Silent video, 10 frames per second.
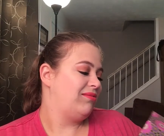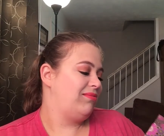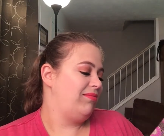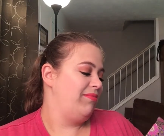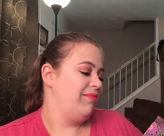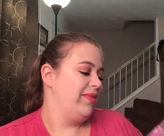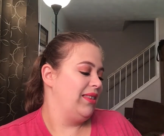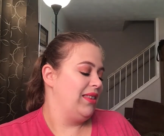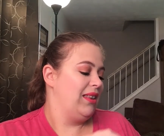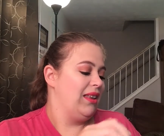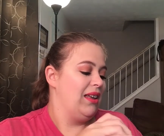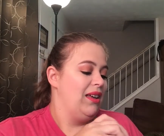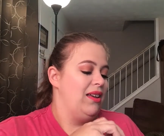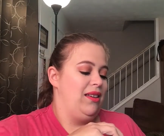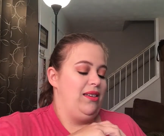
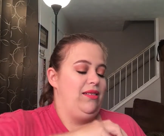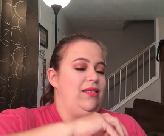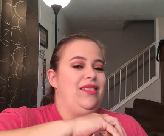[no speech]